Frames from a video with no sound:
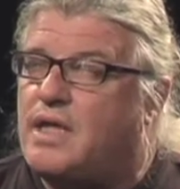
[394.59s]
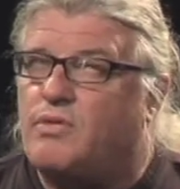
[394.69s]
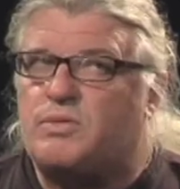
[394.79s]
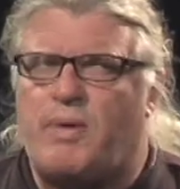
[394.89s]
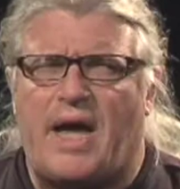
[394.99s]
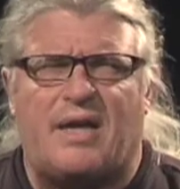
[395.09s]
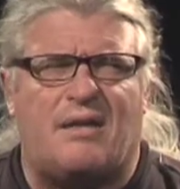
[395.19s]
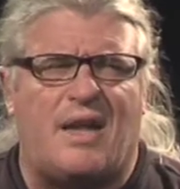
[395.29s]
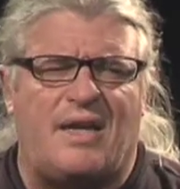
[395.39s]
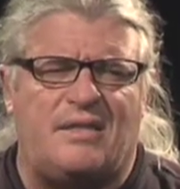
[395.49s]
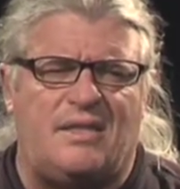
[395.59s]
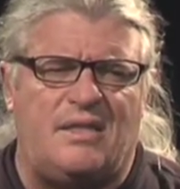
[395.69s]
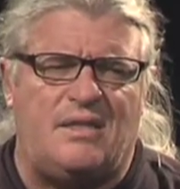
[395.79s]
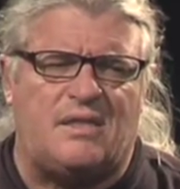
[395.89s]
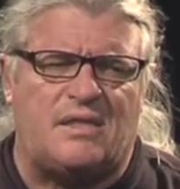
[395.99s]
That was back in
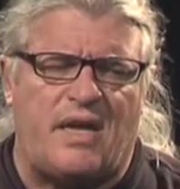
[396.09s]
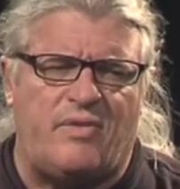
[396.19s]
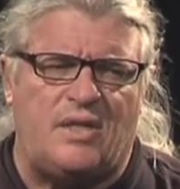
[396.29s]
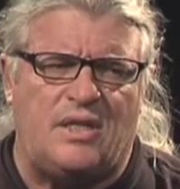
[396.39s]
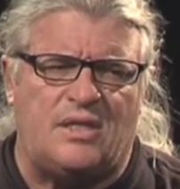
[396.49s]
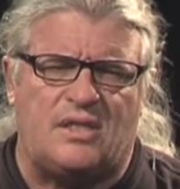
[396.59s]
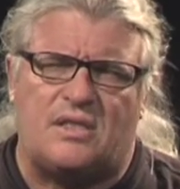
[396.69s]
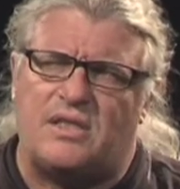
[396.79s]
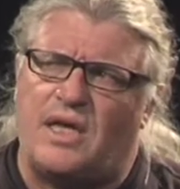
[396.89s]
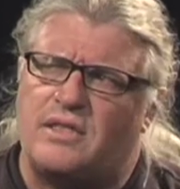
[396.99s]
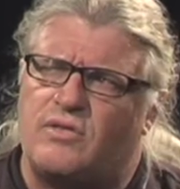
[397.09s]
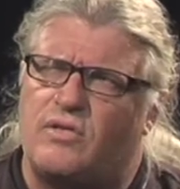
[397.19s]
1976